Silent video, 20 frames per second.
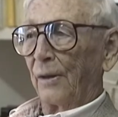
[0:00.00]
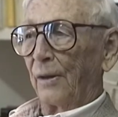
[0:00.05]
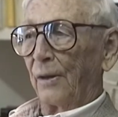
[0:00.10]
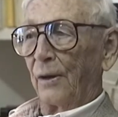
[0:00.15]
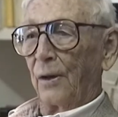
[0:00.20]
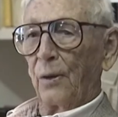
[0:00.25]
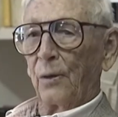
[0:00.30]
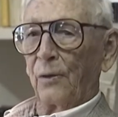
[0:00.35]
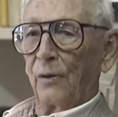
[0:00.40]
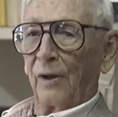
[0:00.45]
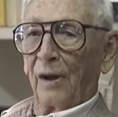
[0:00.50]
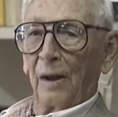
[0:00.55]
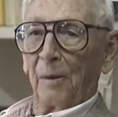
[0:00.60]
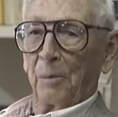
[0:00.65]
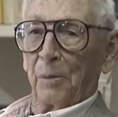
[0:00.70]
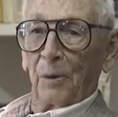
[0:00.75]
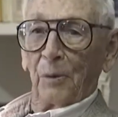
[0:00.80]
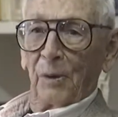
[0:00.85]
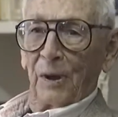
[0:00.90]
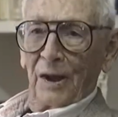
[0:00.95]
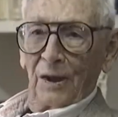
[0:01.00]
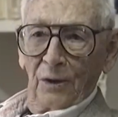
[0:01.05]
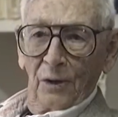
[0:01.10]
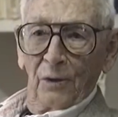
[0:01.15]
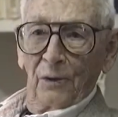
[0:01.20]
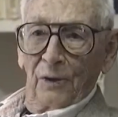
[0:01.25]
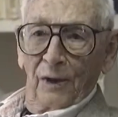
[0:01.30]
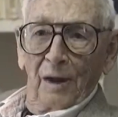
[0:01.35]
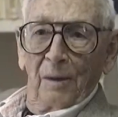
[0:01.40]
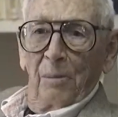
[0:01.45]
goof up, and we
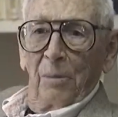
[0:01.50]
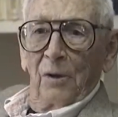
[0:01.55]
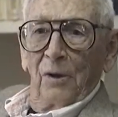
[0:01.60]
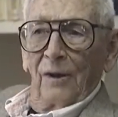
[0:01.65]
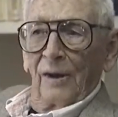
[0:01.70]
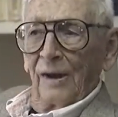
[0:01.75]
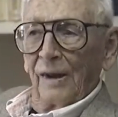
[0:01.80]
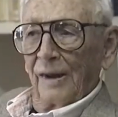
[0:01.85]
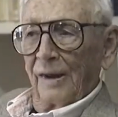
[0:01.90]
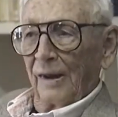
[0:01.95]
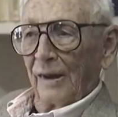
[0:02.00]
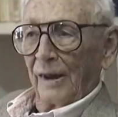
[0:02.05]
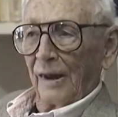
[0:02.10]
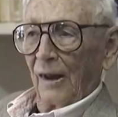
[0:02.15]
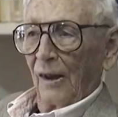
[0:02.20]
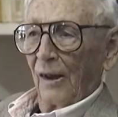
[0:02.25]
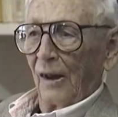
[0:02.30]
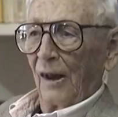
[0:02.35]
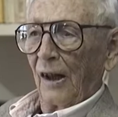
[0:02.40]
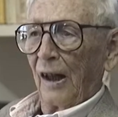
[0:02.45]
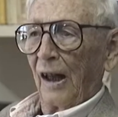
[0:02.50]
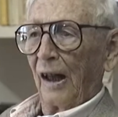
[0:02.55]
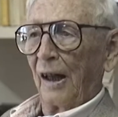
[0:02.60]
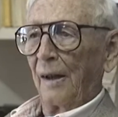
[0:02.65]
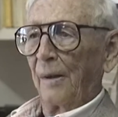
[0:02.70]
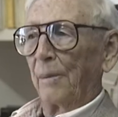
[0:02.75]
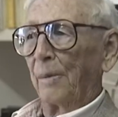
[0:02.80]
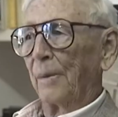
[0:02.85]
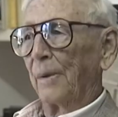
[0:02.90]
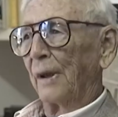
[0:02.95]
goof up a, a lot,
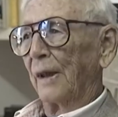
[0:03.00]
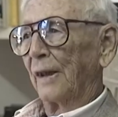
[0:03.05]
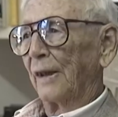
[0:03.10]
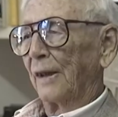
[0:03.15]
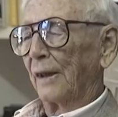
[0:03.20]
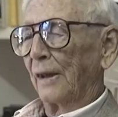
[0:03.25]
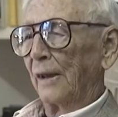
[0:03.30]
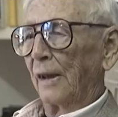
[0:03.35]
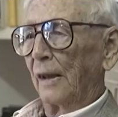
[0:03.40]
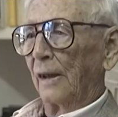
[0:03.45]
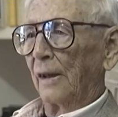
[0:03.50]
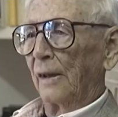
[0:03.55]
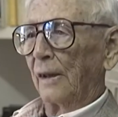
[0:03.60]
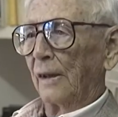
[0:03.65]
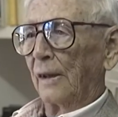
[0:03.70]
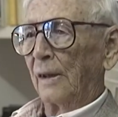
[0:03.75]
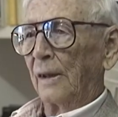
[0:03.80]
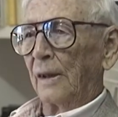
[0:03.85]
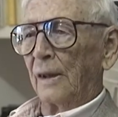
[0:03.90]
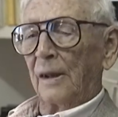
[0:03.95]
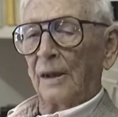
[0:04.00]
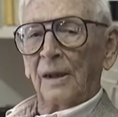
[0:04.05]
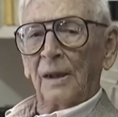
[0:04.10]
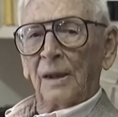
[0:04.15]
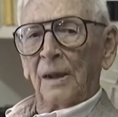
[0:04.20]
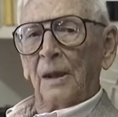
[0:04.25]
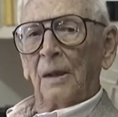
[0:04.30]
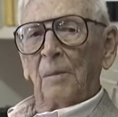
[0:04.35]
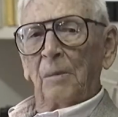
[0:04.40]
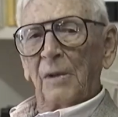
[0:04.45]
but. Uh,
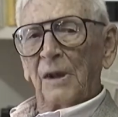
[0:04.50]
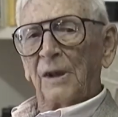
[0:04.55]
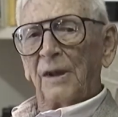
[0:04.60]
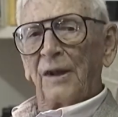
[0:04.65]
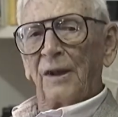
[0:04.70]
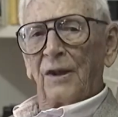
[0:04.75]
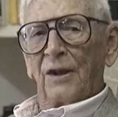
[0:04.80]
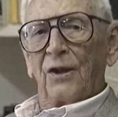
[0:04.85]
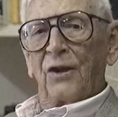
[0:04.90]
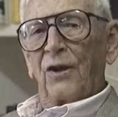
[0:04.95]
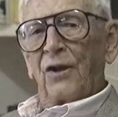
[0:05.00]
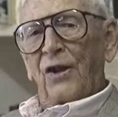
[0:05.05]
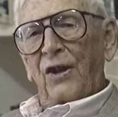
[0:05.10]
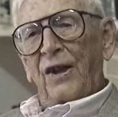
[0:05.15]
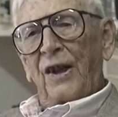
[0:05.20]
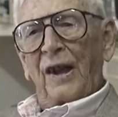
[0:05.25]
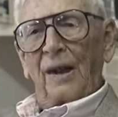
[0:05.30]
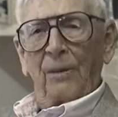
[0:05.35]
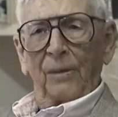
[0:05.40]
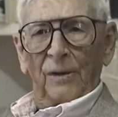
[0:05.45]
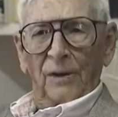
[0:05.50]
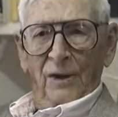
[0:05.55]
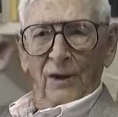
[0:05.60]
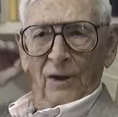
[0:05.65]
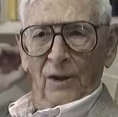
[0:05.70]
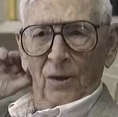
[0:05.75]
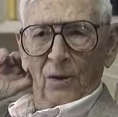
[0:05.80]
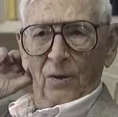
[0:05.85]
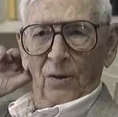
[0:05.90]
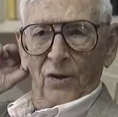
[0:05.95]
but you should stick with the
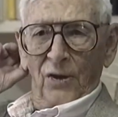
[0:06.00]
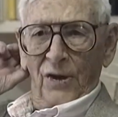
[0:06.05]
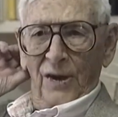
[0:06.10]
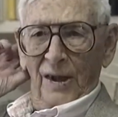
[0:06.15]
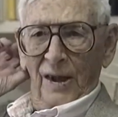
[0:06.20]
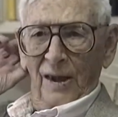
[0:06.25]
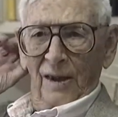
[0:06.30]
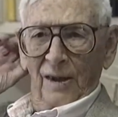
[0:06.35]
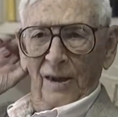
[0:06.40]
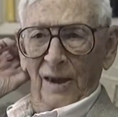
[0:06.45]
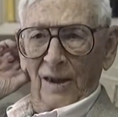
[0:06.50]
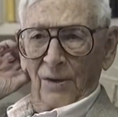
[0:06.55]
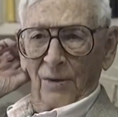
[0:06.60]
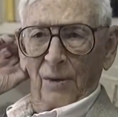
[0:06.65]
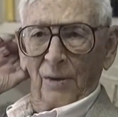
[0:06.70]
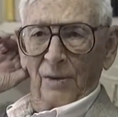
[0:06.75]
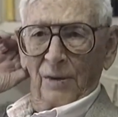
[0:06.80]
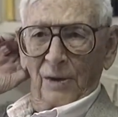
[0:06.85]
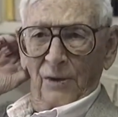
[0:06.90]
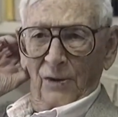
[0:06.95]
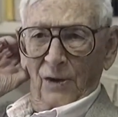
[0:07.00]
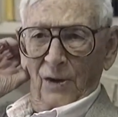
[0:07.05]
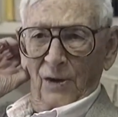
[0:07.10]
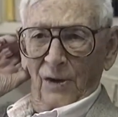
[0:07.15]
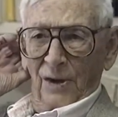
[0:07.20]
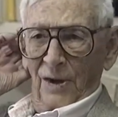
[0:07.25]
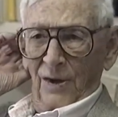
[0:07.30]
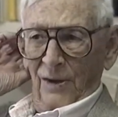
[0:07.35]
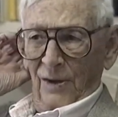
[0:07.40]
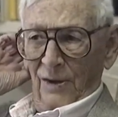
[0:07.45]
local scene. That's what we've
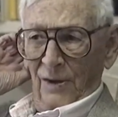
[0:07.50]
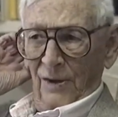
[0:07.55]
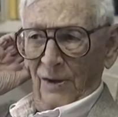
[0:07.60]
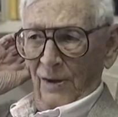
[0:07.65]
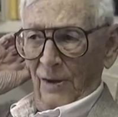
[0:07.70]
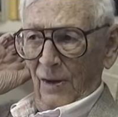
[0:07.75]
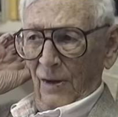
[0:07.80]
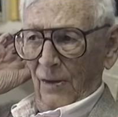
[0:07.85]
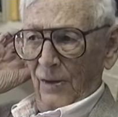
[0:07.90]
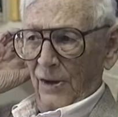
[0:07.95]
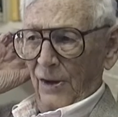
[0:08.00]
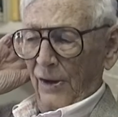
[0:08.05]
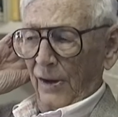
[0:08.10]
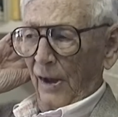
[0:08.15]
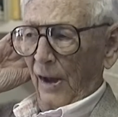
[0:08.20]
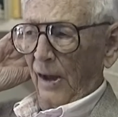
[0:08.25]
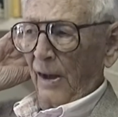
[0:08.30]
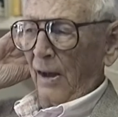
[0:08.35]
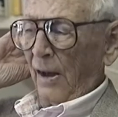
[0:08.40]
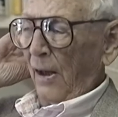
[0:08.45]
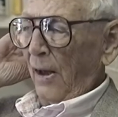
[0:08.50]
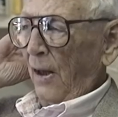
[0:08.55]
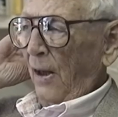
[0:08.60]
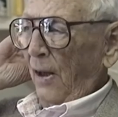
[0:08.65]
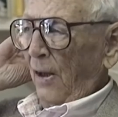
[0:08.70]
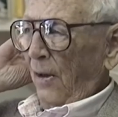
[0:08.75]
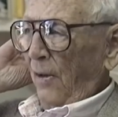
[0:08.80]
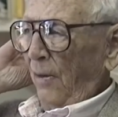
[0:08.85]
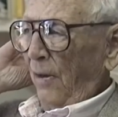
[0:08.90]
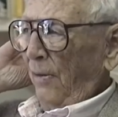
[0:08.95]
always always done.
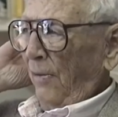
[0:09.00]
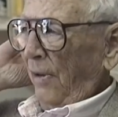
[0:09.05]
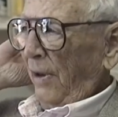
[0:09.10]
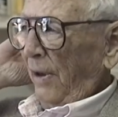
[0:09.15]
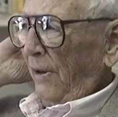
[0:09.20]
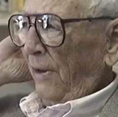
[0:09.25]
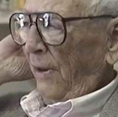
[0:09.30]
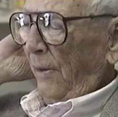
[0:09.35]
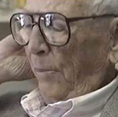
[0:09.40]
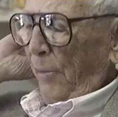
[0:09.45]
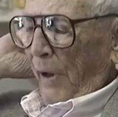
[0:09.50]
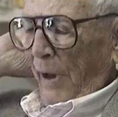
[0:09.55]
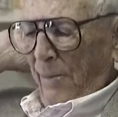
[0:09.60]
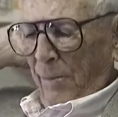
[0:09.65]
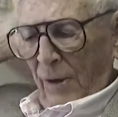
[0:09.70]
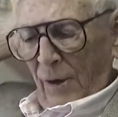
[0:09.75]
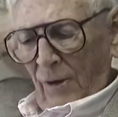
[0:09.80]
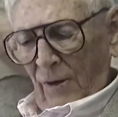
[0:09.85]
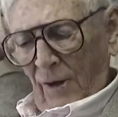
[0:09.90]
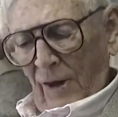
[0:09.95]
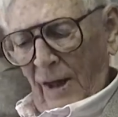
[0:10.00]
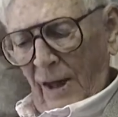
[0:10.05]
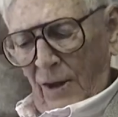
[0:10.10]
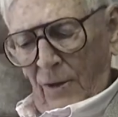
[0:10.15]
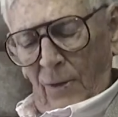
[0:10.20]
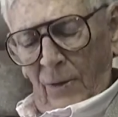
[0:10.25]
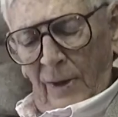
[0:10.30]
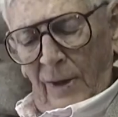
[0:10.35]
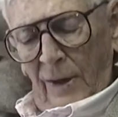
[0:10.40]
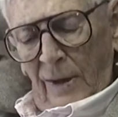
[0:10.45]
We, we the paper
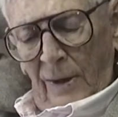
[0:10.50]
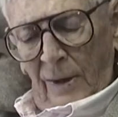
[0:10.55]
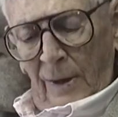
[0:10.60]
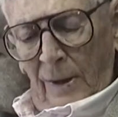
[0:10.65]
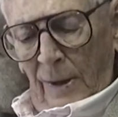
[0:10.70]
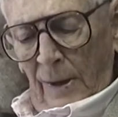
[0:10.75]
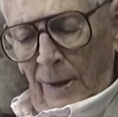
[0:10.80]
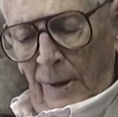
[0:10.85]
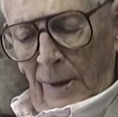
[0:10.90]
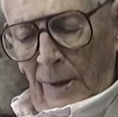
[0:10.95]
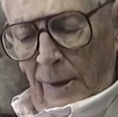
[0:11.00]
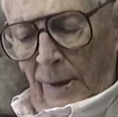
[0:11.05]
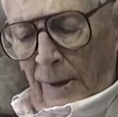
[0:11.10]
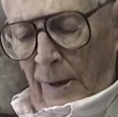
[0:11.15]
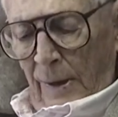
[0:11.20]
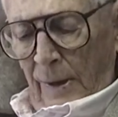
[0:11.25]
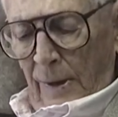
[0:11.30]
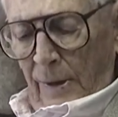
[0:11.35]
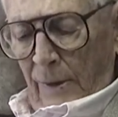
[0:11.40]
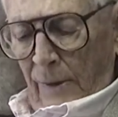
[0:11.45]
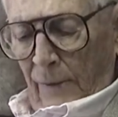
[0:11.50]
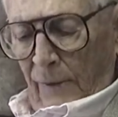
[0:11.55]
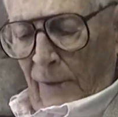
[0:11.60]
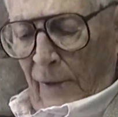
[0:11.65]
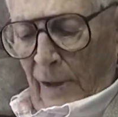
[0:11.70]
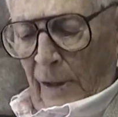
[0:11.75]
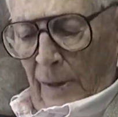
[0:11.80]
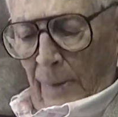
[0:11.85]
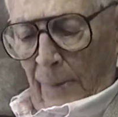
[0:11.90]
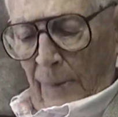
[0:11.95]
gradually
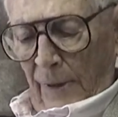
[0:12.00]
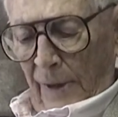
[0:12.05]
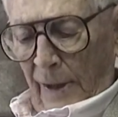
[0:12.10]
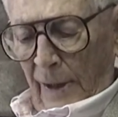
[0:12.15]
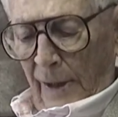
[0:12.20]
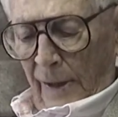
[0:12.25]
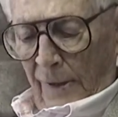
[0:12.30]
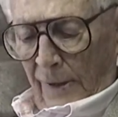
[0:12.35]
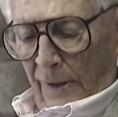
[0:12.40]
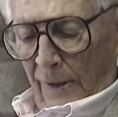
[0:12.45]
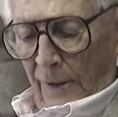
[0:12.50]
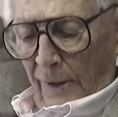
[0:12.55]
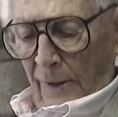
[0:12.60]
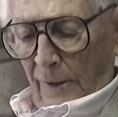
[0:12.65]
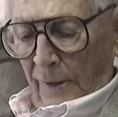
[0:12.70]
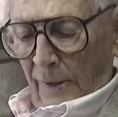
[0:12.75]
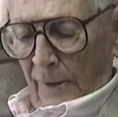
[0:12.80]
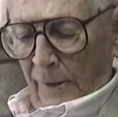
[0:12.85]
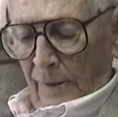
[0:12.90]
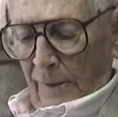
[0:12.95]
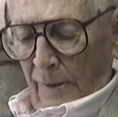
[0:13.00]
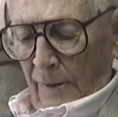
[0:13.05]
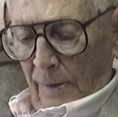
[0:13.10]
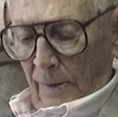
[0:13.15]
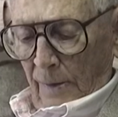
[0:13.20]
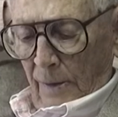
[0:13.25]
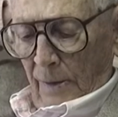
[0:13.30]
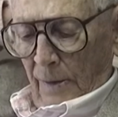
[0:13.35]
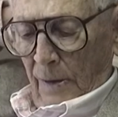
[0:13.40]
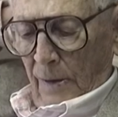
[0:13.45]
developed that.
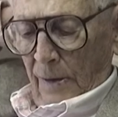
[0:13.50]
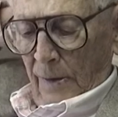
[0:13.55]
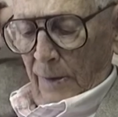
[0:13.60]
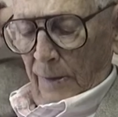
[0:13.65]
Uh,